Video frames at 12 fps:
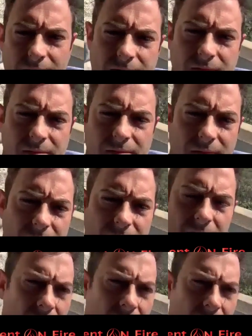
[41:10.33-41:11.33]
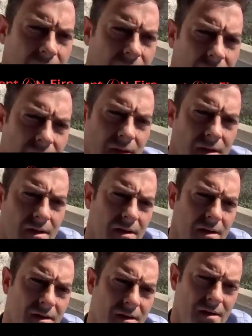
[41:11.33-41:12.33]
And this
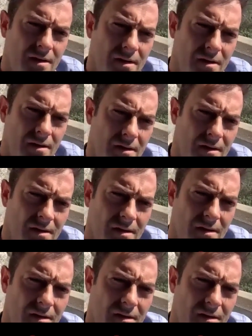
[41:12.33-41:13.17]
is what you're going to get out of the